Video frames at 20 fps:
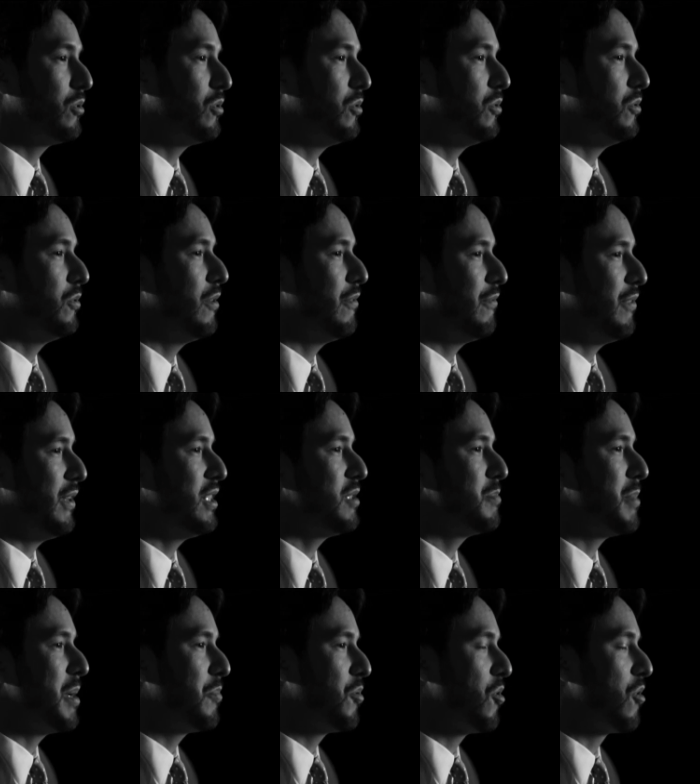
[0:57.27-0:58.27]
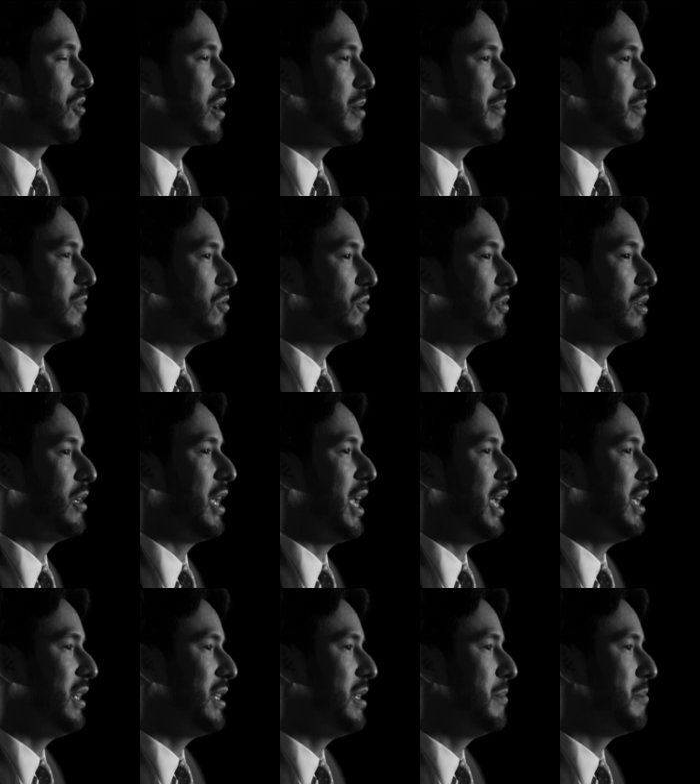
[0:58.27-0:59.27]
to finish my program during
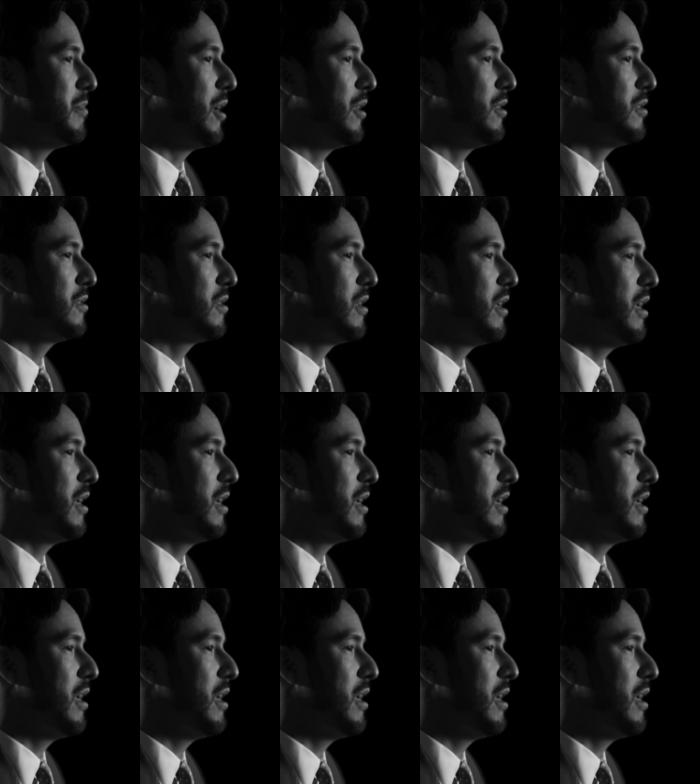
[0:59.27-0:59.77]
18 months.